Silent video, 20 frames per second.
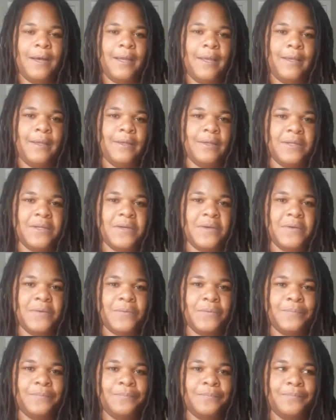you
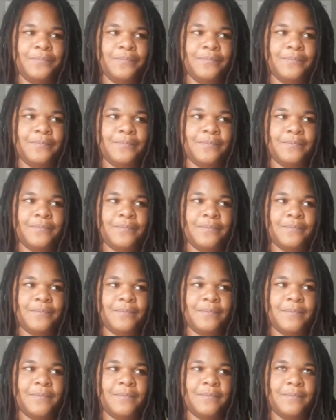know,
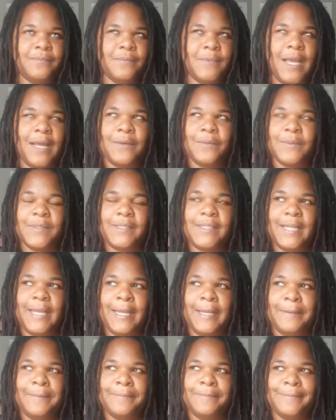I don't want to
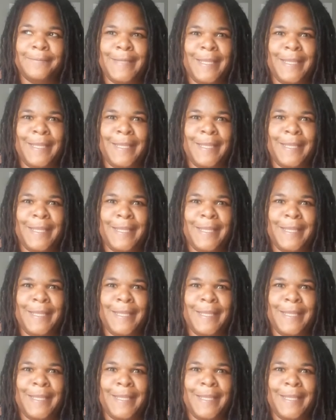say